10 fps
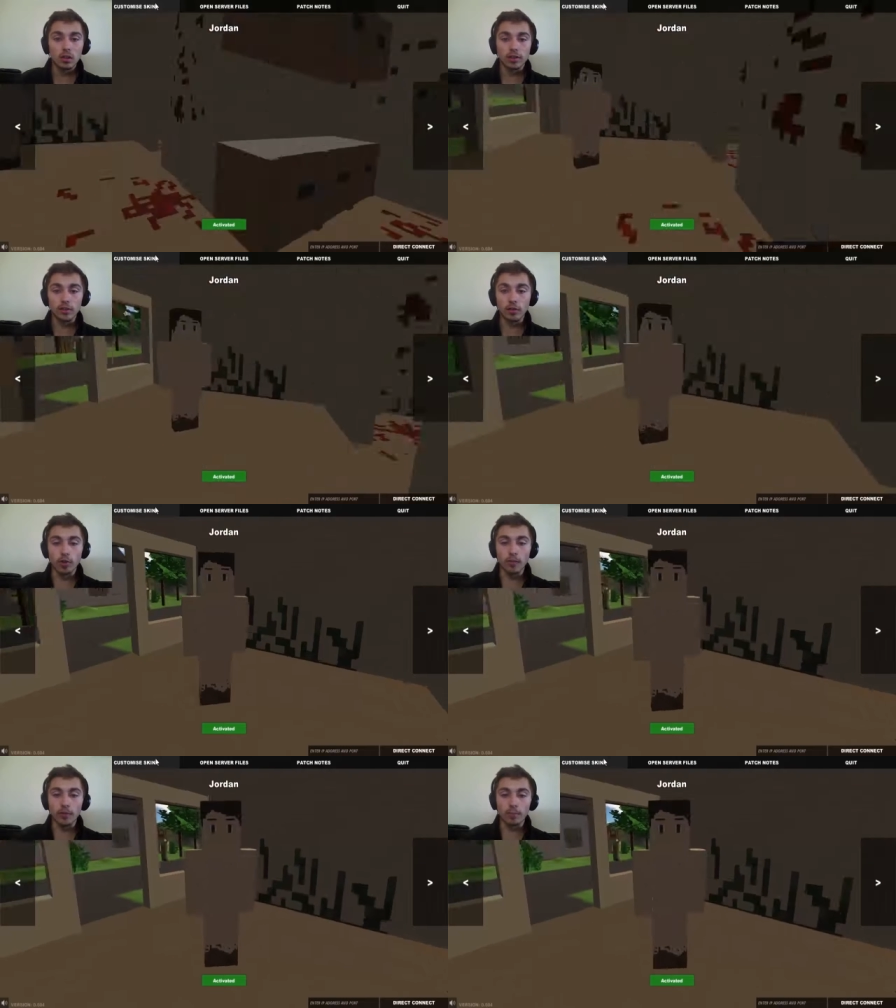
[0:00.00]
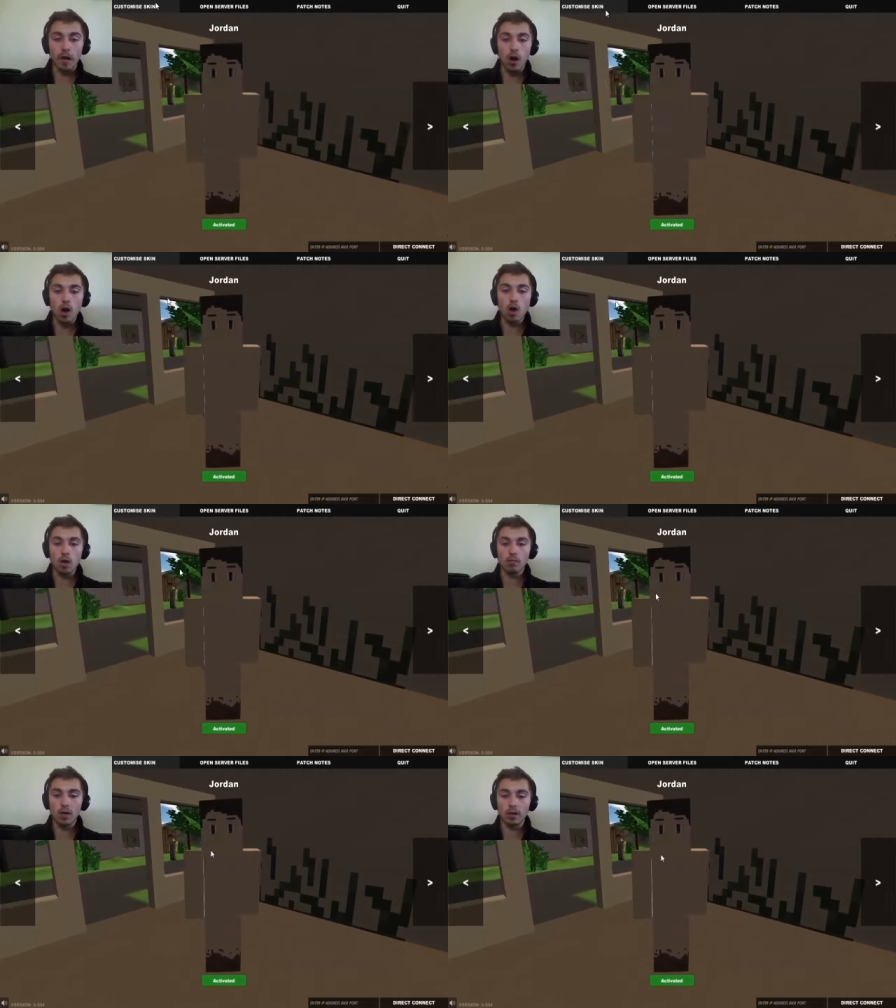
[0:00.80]
I don't know anything about
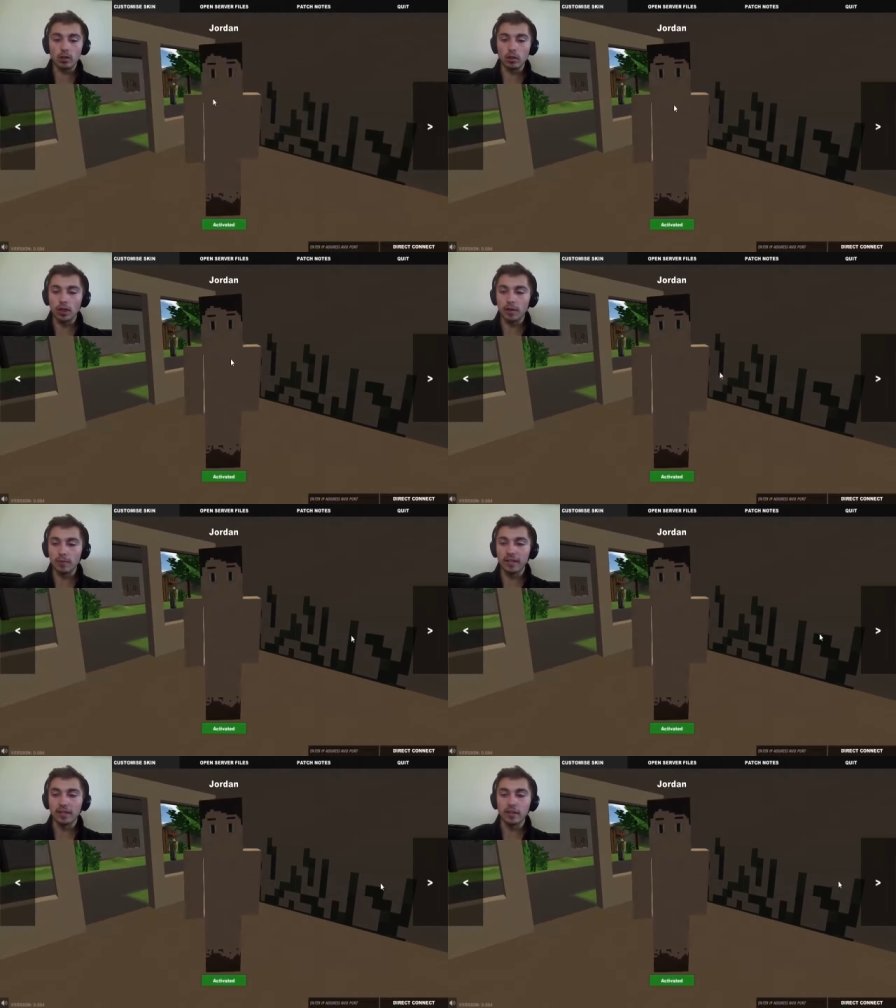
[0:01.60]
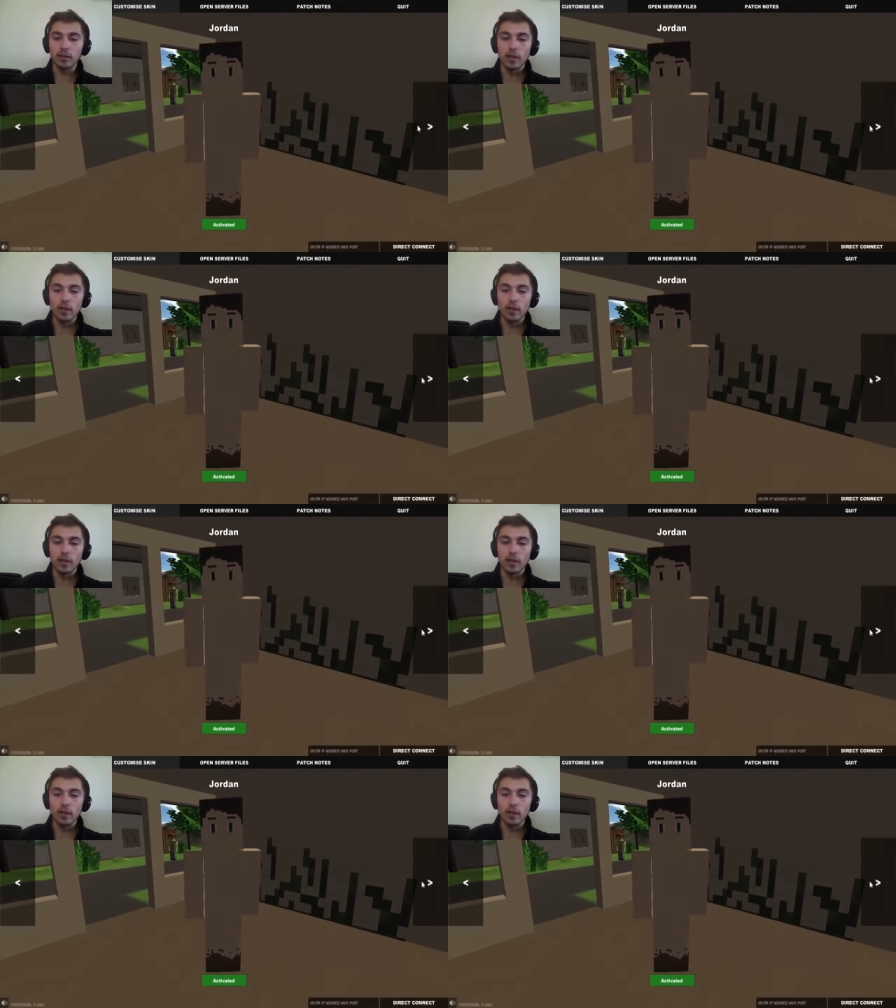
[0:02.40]
oh my god I am naked.